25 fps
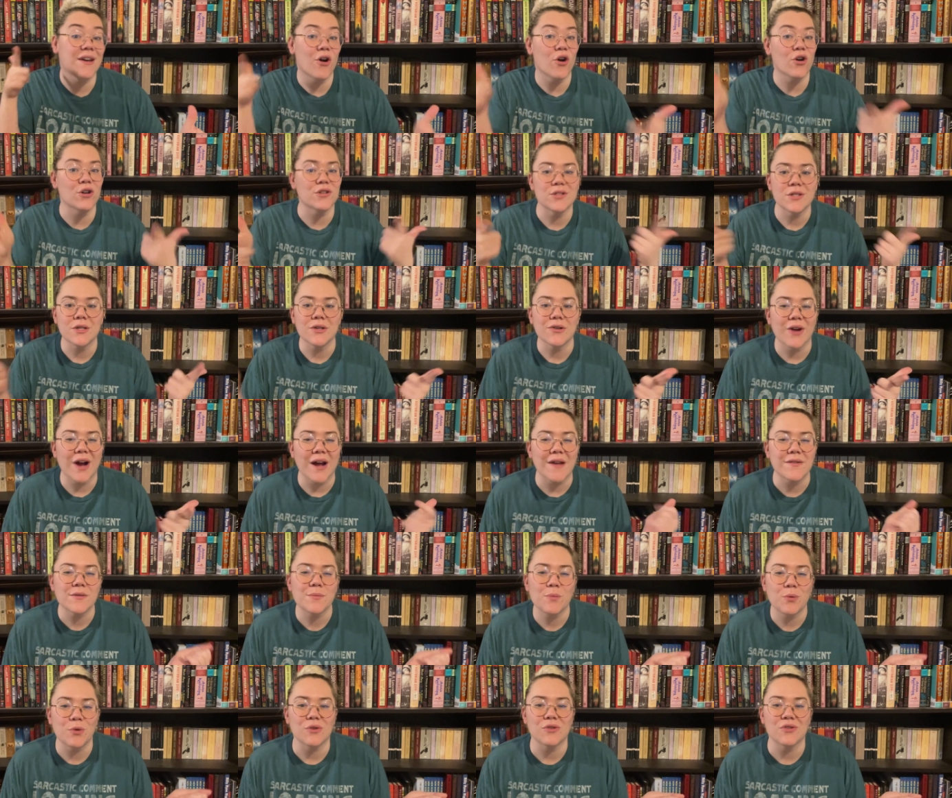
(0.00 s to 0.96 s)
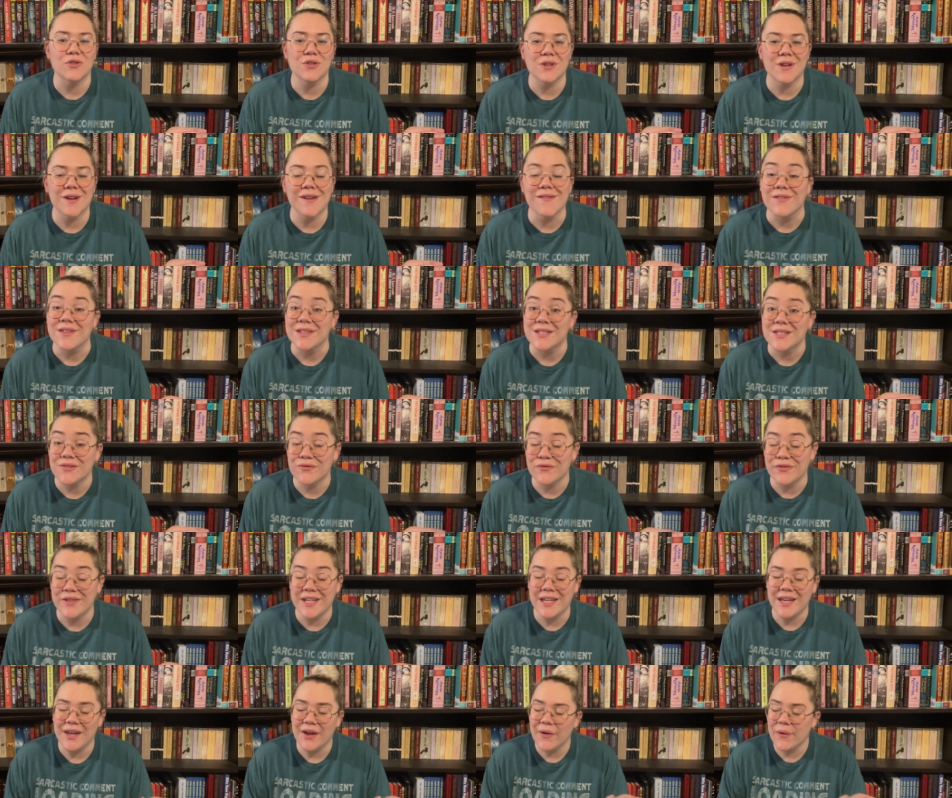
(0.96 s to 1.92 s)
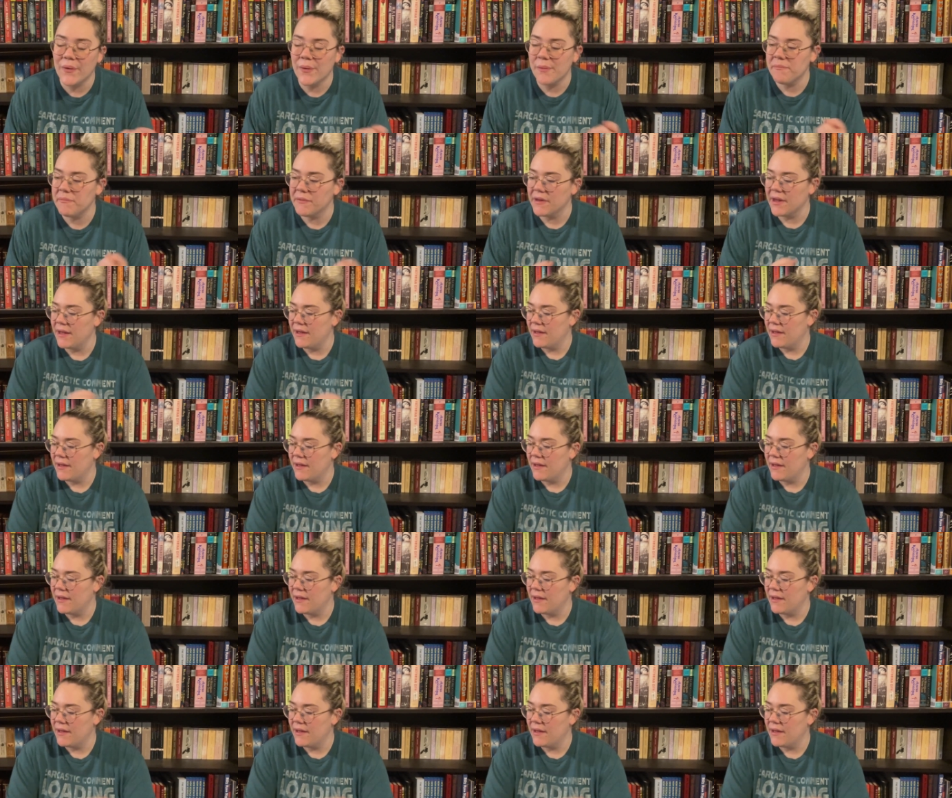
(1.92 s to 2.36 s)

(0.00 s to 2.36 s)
arts and crafts portion of this video.